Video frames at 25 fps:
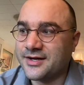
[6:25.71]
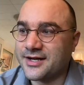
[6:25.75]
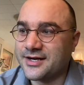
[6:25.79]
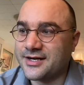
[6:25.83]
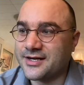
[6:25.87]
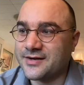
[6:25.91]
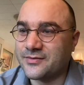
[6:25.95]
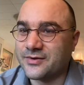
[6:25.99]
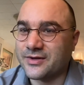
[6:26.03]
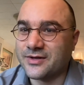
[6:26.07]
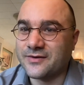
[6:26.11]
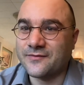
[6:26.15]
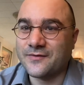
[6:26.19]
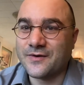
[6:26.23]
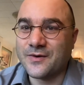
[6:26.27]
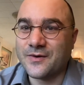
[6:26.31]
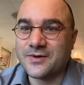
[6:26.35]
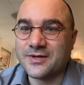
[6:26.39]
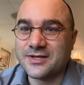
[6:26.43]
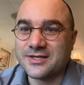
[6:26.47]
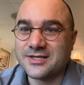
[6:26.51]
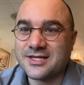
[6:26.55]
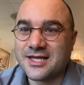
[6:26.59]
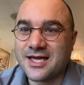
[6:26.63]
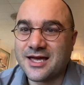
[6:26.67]
I didn't really
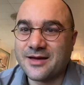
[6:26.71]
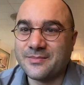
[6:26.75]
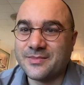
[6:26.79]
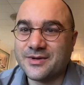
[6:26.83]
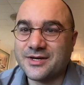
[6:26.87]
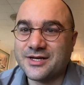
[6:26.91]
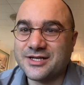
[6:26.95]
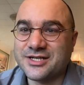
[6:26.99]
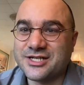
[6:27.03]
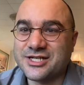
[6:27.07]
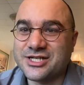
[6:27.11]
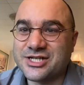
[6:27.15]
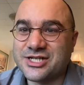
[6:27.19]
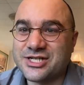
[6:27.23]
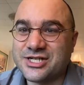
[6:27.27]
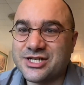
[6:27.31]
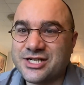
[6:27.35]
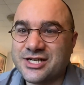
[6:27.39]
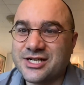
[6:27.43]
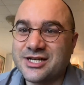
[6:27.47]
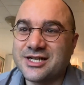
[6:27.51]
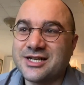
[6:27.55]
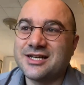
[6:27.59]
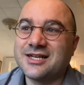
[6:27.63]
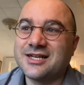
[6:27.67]
focus that much.